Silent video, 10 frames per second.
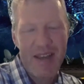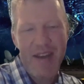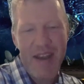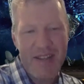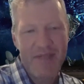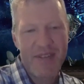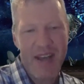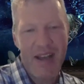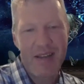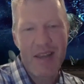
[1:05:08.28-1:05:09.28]
creative
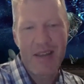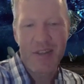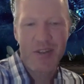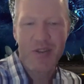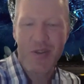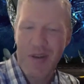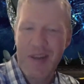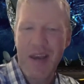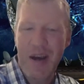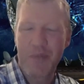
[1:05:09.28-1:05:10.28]
side has
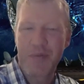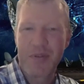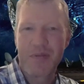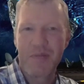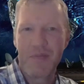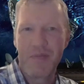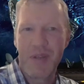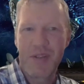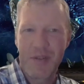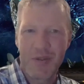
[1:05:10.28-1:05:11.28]
certainly helped
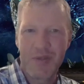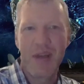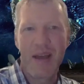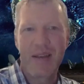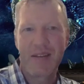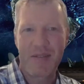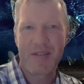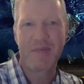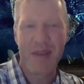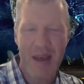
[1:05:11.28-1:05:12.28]
me to do that and
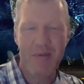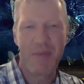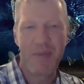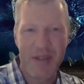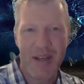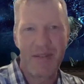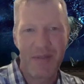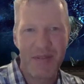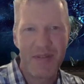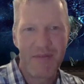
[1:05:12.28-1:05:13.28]
to enable me to kind
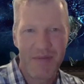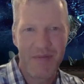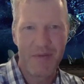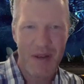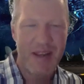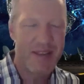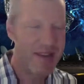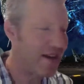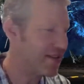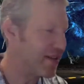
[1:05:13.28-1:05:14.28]
of really
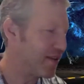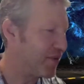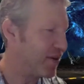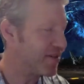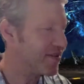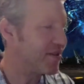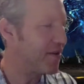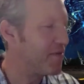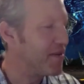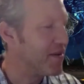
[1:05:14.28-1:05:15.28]
think outside the box.
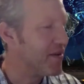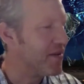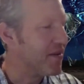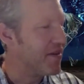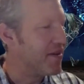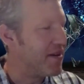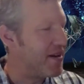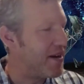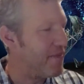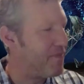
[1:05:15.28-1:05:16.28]
So
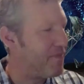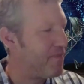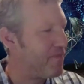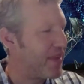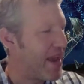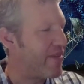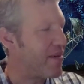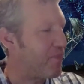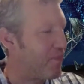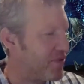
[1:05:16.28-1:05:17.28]
having
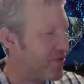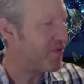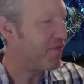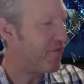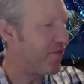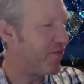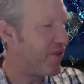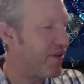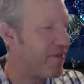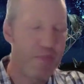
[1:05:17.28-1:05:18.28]
that sort of
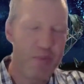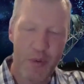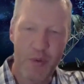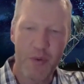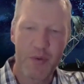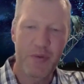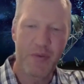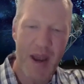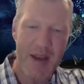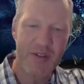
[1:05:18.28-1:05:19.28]
very broad
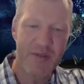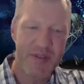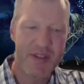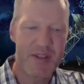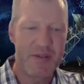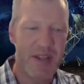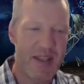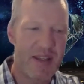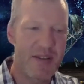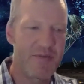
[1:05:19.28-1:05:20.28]
range of skills, I
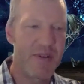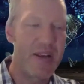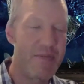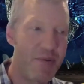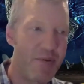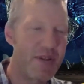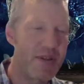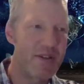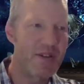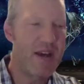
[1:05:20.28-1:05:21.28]
think, is really
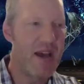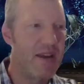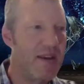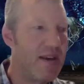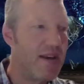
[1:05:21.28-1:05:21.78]
important today.